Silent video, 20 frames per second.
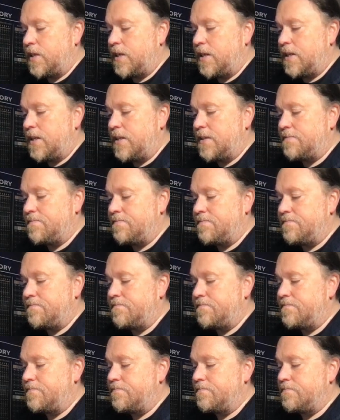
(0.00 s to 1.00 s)

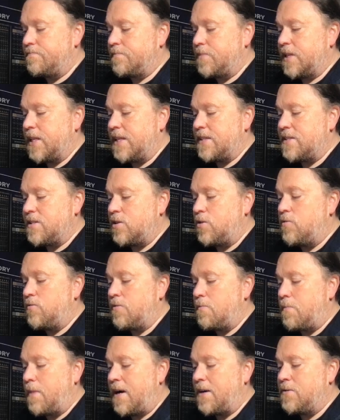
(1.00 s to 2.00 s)
But that's
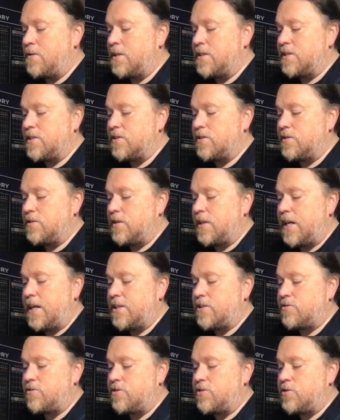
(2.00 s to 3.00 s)
overpower, so an
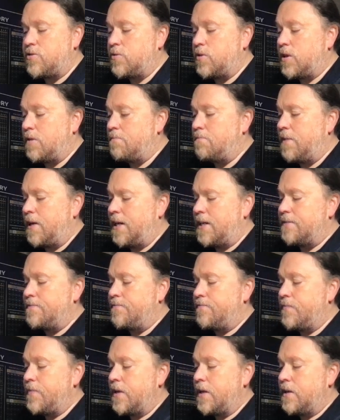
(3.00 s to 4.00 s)
extra 2 combat.
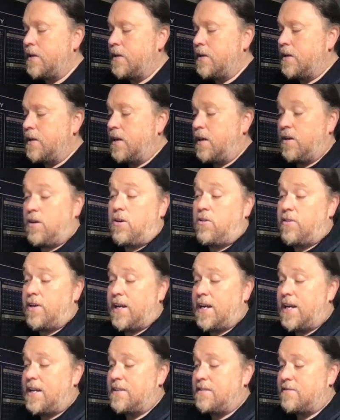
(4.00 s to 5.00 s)
Or
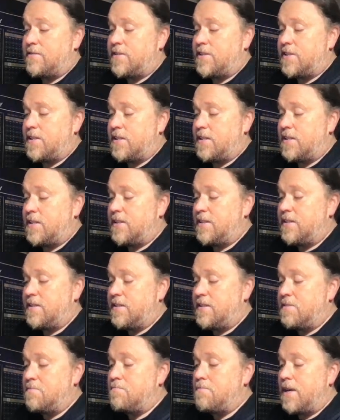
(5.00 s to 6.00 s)
again, to
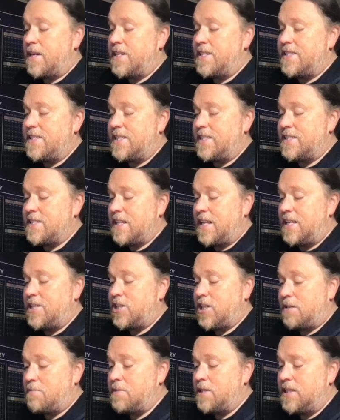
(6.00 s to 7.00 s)
the mighty
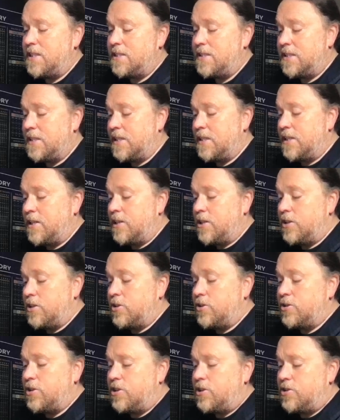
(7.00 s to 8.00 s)
sledgehammer.
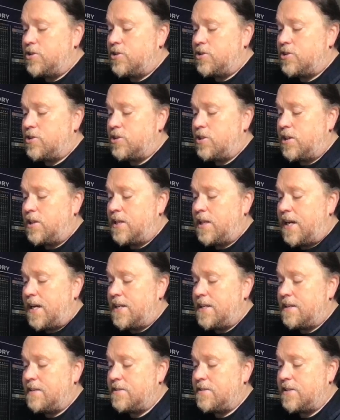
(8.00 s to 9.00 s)
Guts are
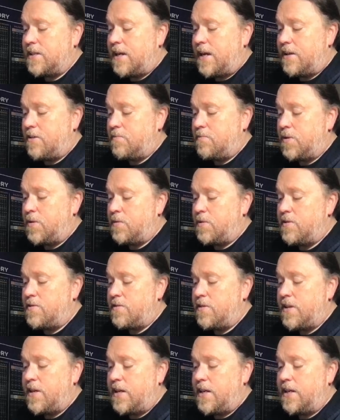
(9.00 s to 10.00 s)
there to help me with
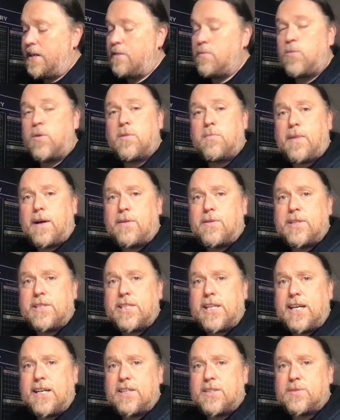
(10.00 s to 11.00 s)
the willpower
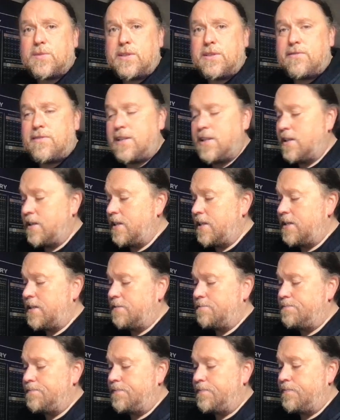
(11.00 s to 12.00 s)
checks when I really need
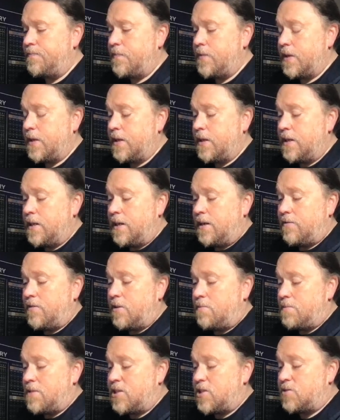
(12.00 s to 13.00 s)
them. I've
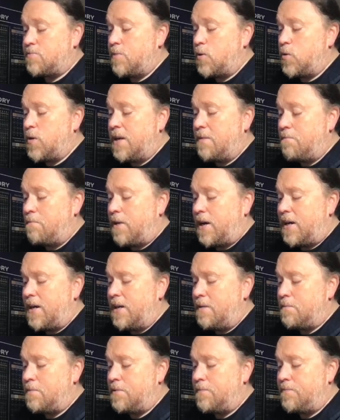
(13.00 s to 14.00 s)
got my smoking
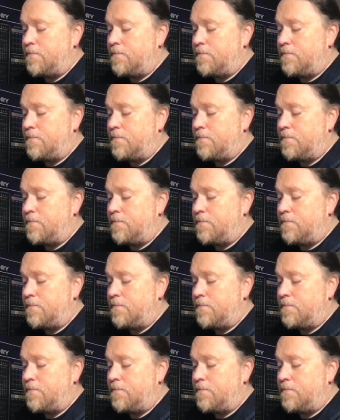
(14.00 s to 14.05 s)
pipe.